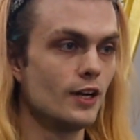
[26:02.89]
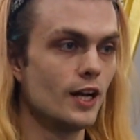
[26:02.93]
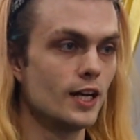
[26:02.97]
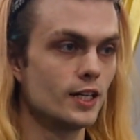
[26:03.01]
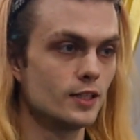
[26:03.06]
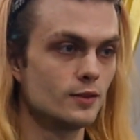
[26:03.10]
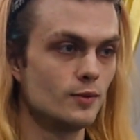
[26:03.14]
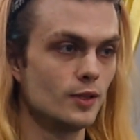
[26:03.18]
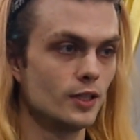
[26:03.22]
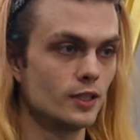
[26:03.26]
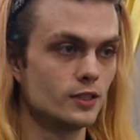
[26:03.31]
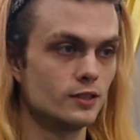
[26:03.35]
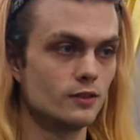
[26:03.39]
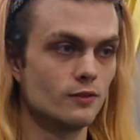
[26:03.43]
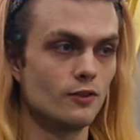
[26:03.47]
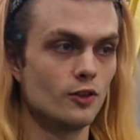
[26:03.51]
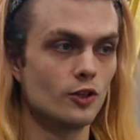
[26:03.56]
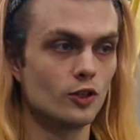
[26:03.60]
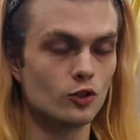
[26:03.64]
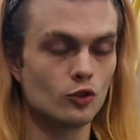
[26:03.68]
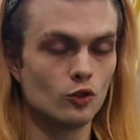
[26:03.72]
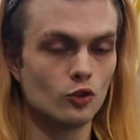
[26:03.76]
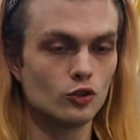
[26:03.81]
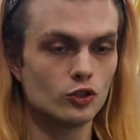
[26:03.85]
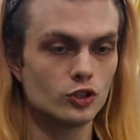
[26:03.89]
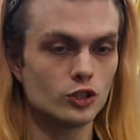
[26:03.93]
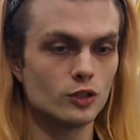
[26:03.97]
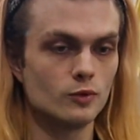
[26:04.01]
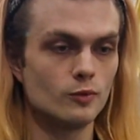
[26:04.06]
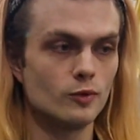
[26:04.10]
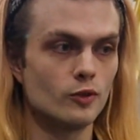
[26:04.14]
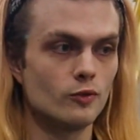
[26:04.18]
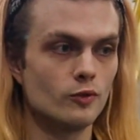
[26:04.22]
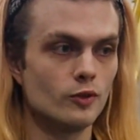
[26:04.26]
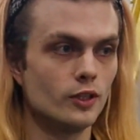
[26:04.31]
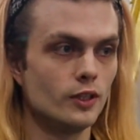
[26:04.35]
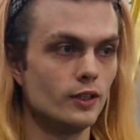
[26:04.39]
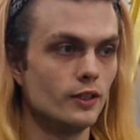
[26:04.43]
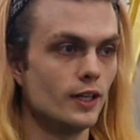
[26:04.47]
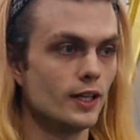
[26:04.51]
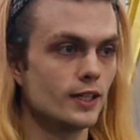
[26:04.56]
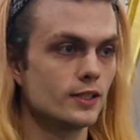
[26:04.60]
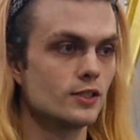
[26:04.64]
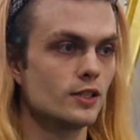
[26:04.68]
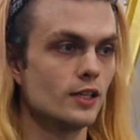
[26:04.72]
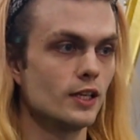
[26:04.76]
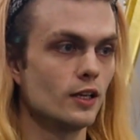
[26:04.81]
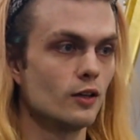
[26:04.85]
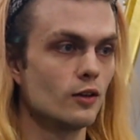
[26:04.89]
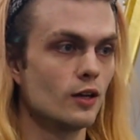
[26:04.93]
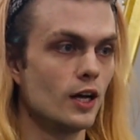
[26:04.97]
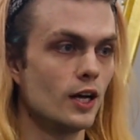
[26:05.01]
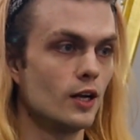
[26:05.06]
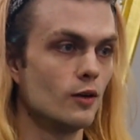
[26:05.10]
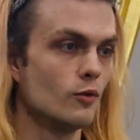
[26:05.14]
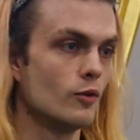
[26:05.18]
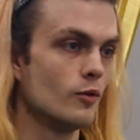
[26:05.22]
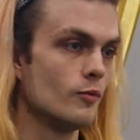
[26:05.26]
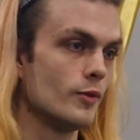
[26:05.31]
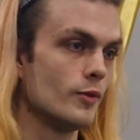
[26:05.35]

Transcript: aspects of our culture, but really that's like kind of what